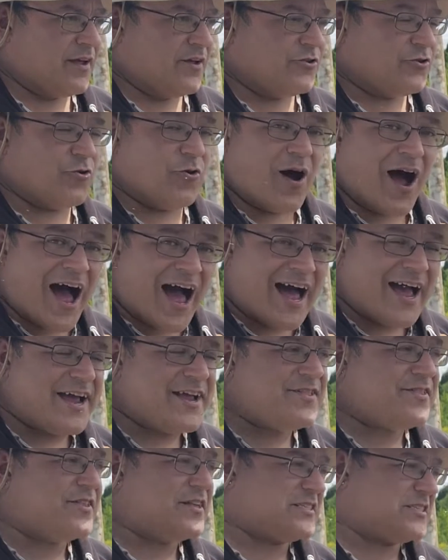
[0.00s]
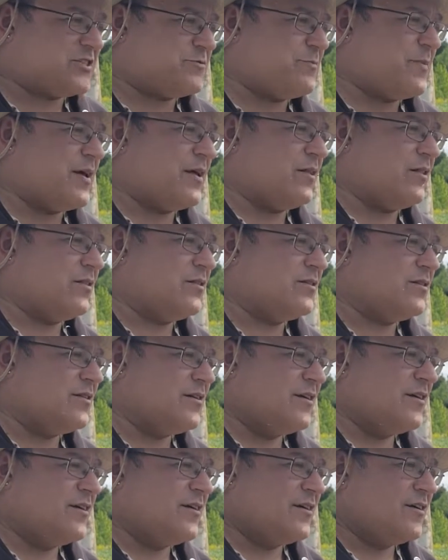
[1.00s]
to hide the smell
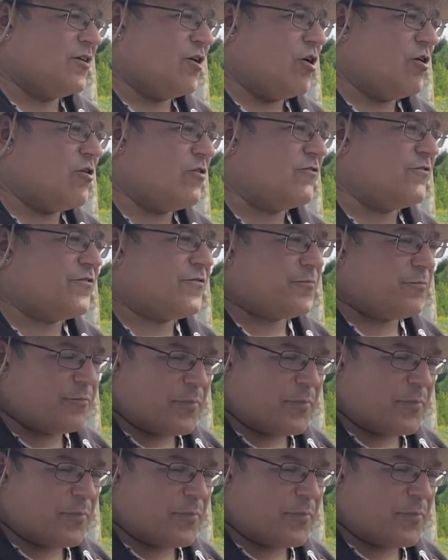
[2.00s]
of